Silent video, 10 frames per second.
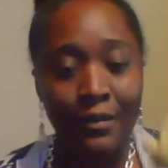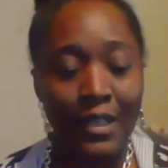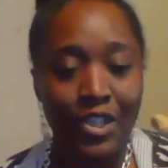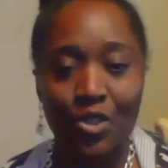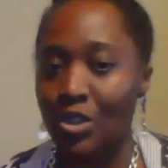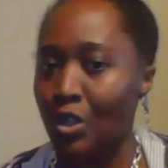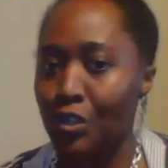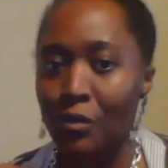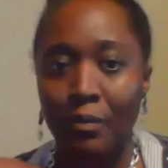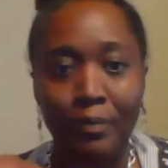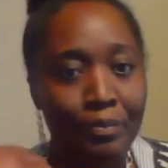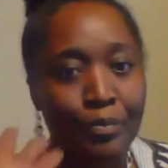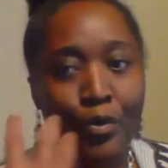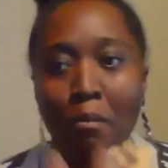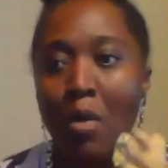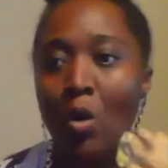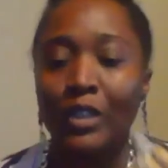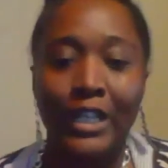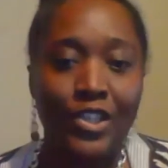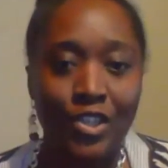This is going to
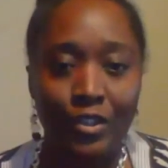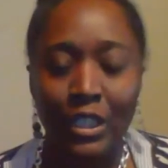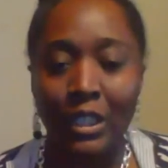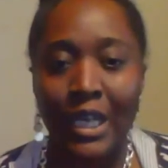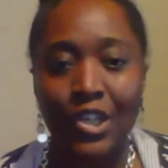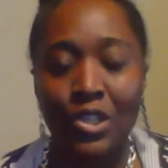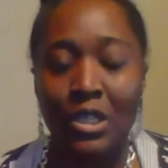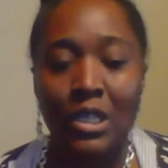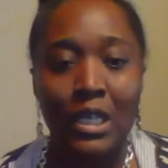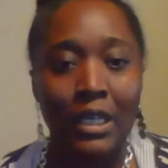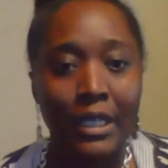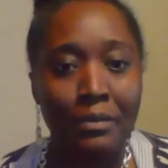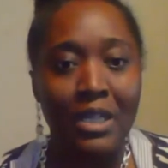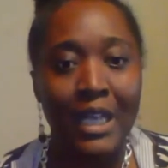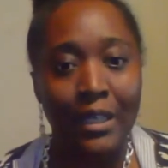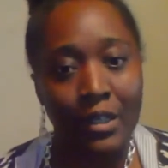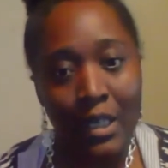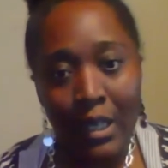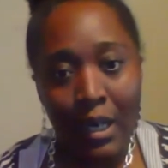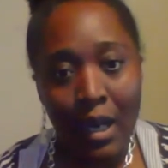promote that circulation and eliminate